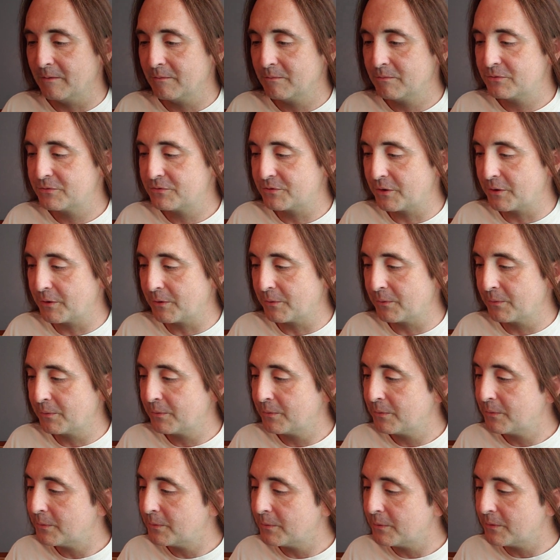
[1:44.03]
So
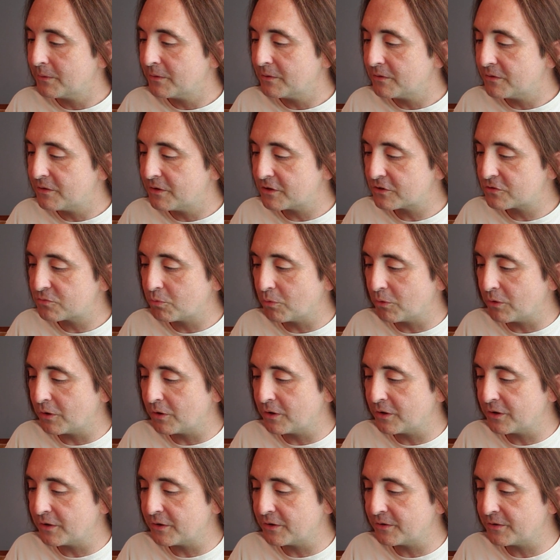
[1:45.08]
this
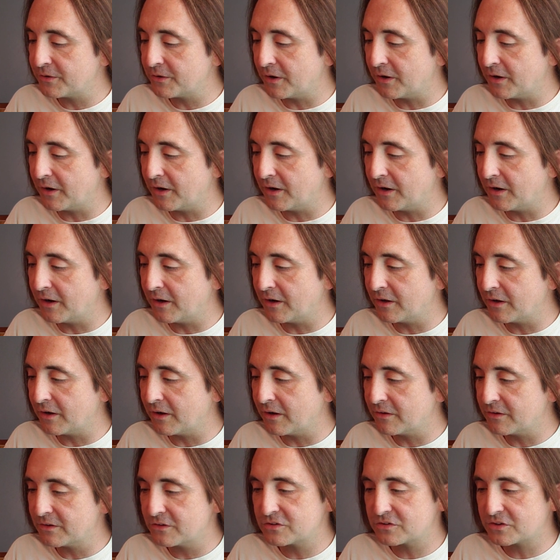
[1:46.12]
one,
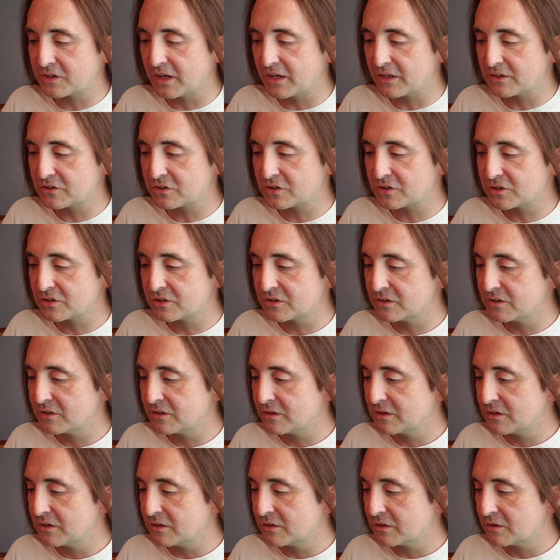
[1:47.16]
this sketch
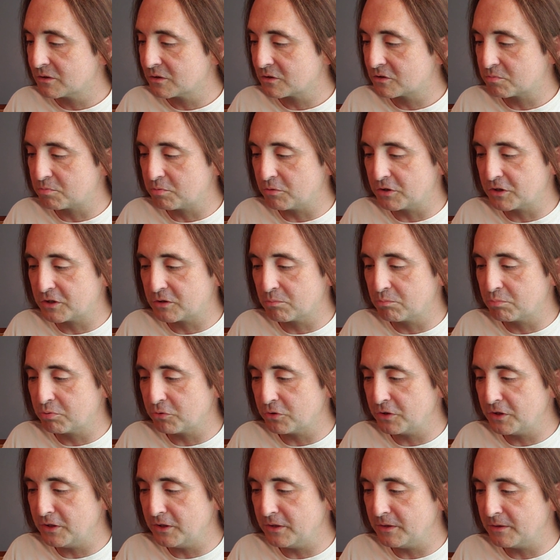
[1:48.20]
looks pretty
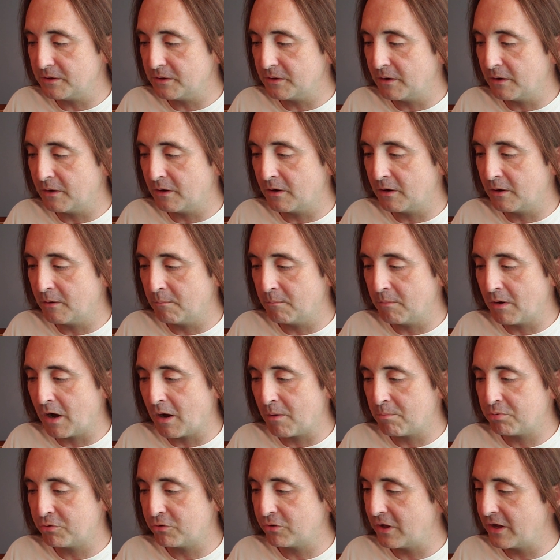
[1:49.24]
complete.
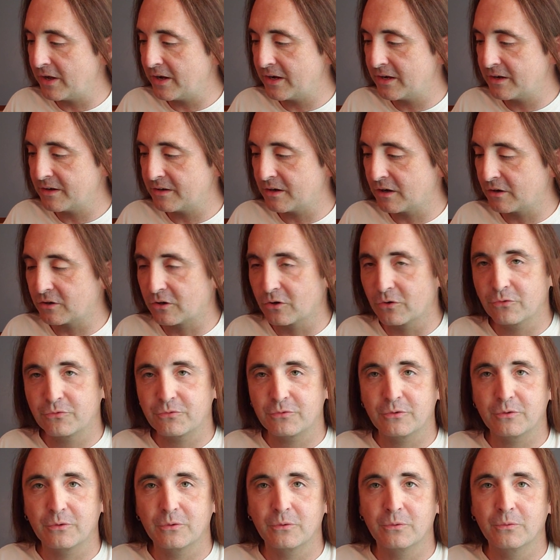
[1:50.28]
I'll play it and I'll go
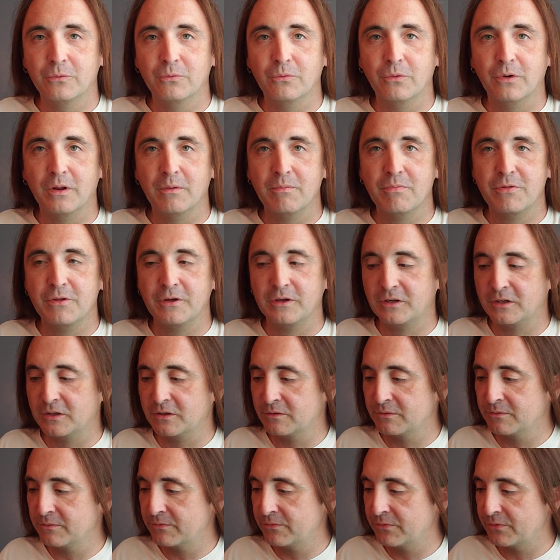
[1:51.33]
through what I'm
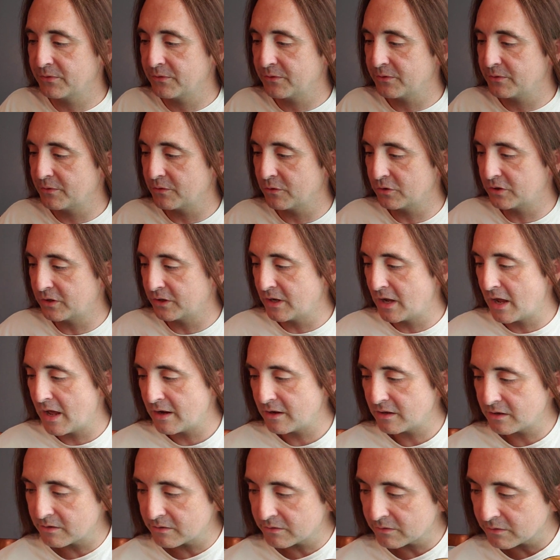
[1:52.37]
thinking looking at
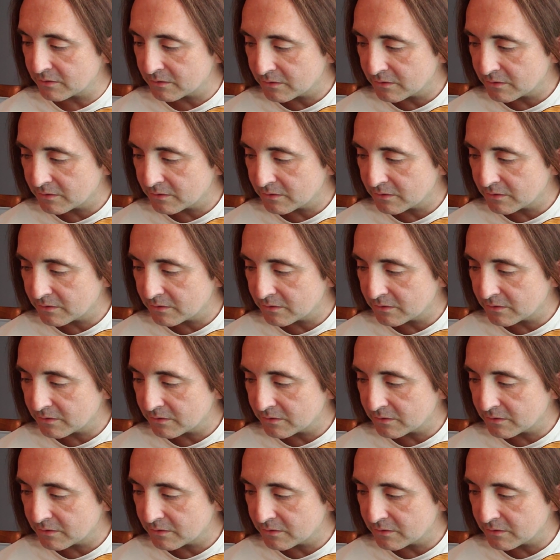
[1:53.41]
it.